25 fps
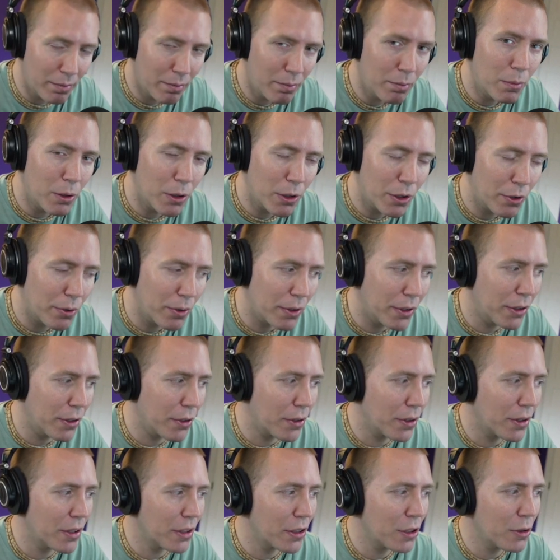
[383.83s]
Mercury
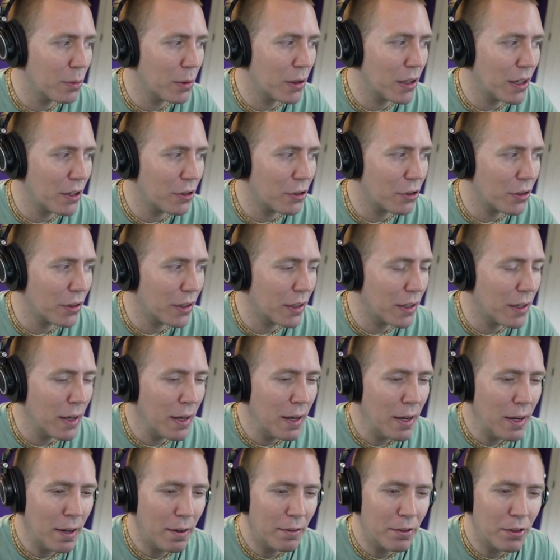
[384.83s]
Uranus potentially.
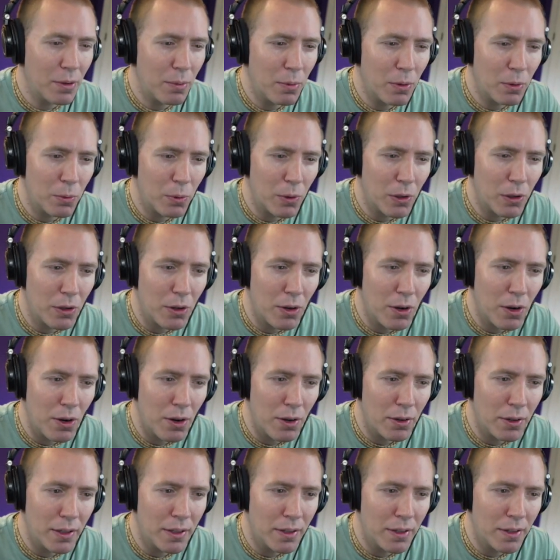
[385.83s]
If someone were to
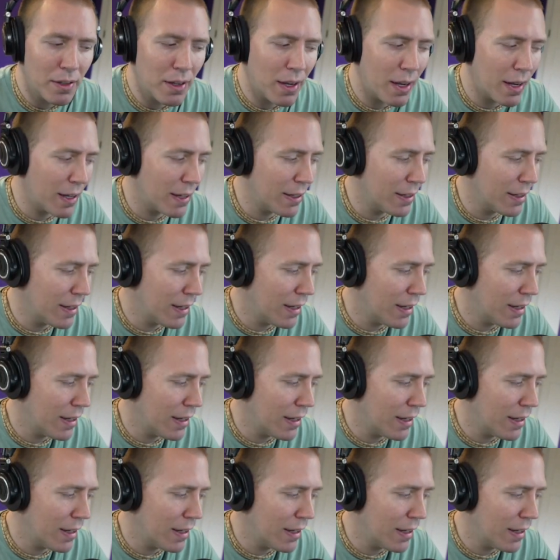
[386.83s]
call and say,